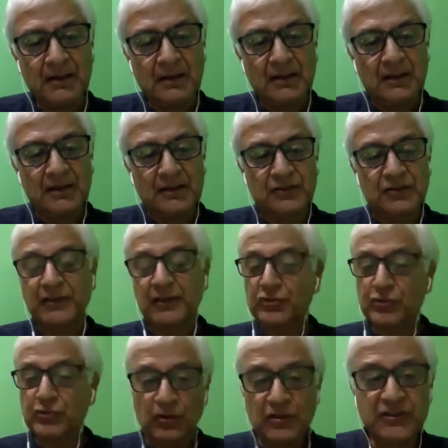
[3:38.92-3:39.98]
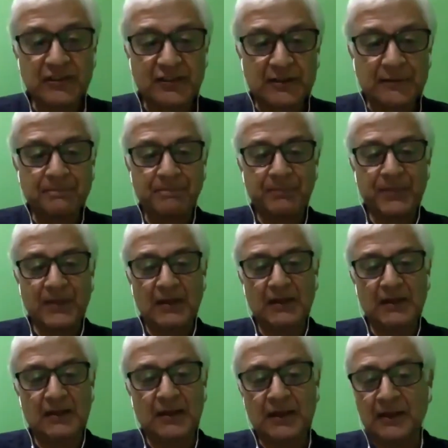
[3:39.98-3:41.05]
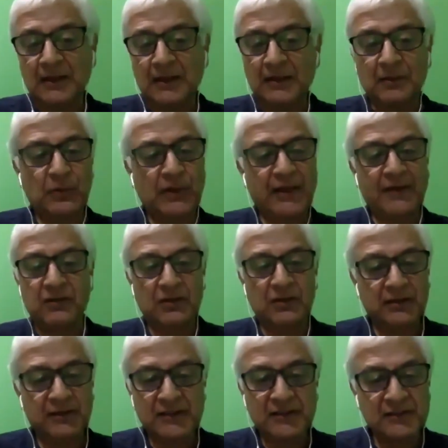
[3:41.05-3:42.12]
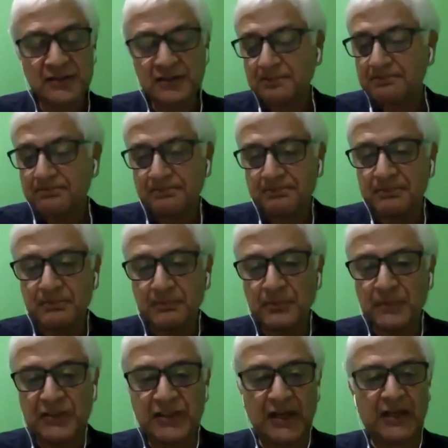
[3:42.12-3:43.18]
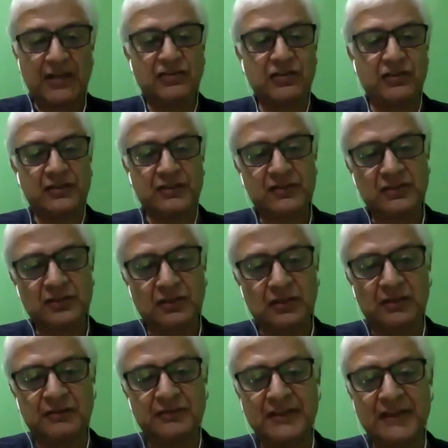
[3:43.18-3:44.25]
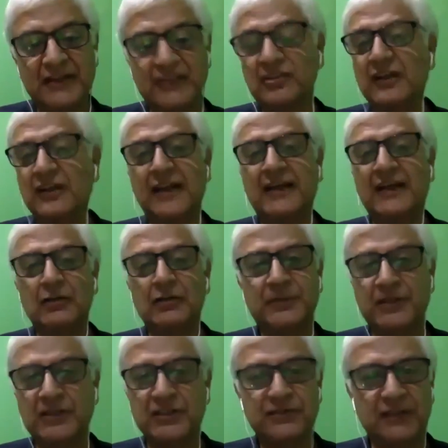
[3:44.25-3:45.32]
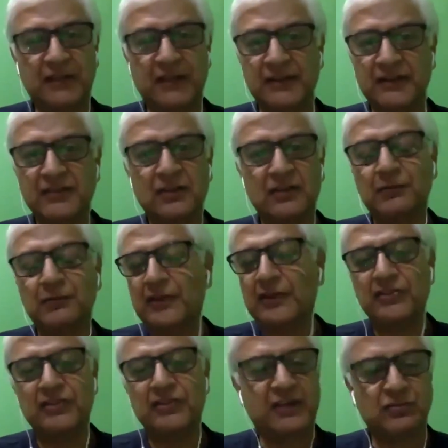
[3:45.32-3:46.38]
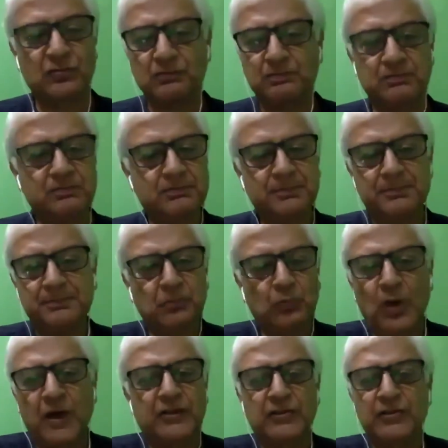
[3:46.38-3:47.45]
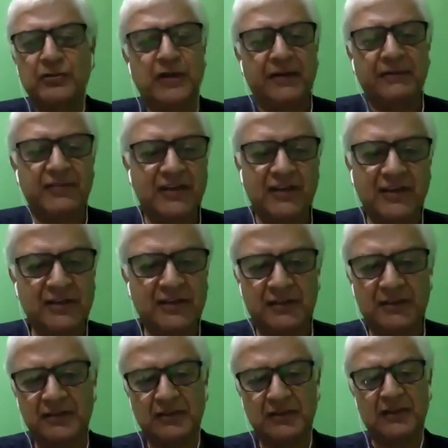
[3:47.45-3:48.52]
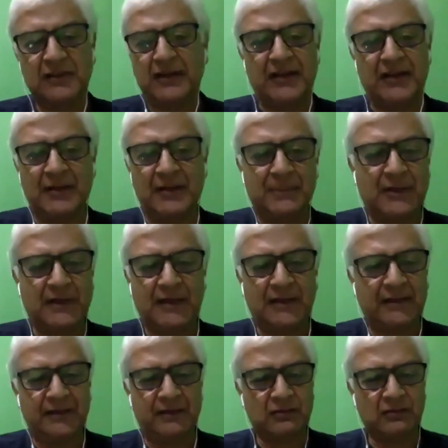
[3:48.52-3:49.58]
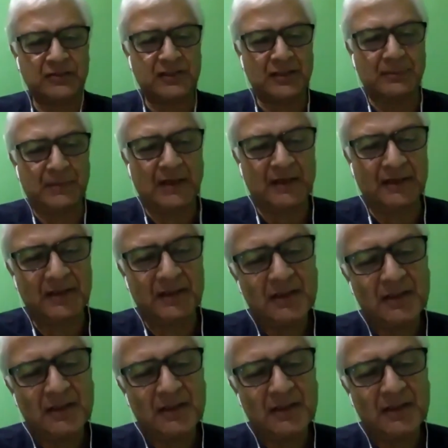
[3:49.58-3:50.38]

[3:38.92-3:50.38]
So in the short term, we have all these dangers of glacial lake outburst floods, of which there's one or two every year in Nepal and across the Himalaya.